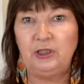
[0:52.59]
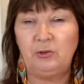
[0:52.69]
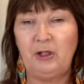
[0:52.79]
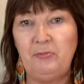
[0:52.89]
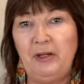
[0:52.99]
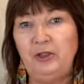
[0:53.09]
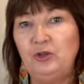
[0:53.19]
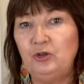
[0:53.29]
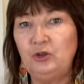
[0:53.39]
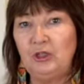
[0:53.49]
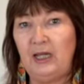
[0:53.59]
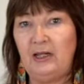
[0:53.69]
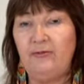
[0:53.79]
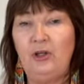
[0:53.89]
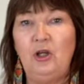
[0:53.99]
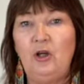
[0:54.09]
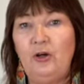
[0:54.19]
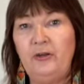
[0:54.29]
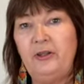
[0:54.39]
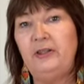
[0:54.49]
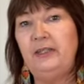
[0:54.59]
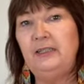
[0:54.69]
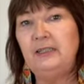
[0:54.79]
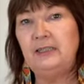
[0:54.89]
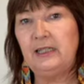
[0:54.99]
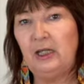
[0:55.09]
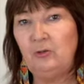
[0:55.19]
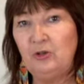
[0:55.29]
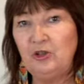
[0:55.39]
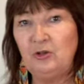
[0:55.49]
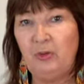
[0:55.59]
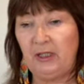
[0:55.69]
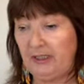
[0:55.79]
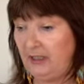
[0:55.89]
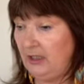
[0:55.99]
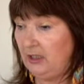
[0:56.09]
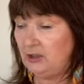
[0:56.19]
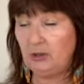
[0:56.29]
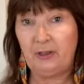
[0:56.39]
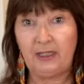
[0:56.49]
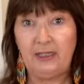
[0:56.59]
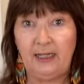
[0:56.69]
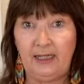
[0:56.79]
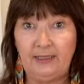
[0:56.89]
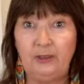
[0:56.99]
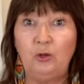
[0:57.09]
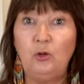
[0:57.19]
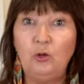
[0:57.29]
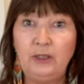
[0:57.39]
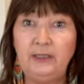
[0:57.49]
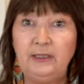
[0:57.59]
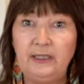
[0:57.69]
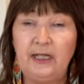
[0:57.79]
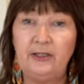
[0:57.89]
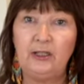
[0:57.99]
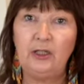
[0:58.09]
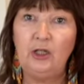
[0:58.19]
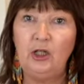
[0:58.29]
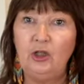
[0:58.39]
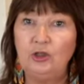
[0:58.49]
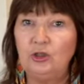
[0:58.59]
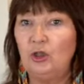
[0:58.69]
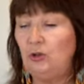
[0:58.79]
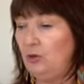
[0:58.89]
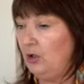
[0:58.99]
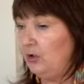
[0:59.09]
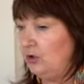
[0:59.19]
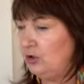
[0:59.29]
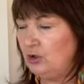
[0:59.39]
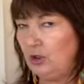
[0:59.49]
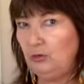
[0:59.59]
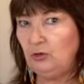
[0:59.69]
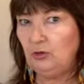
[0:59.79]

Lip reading: So I make sure to have other things that I want to buy so I can add it all in together. So the total